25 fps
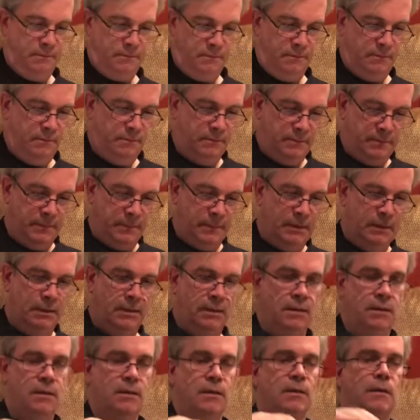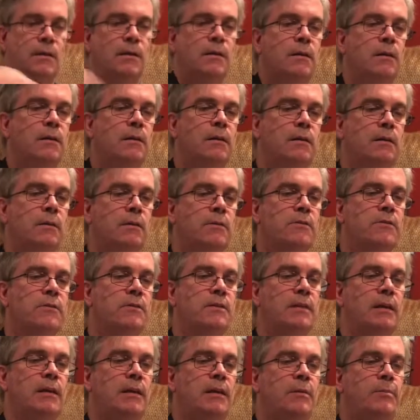it. And there's
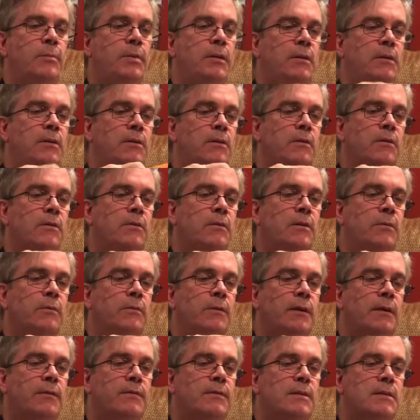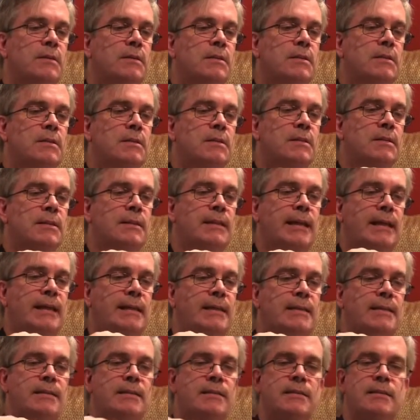tape here that we have to
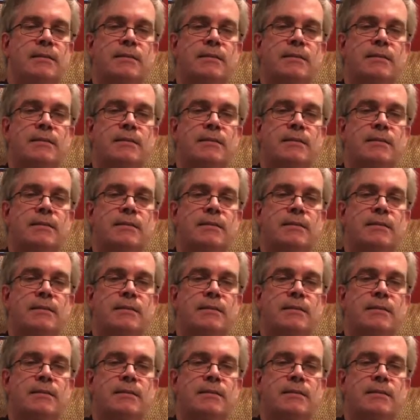slice.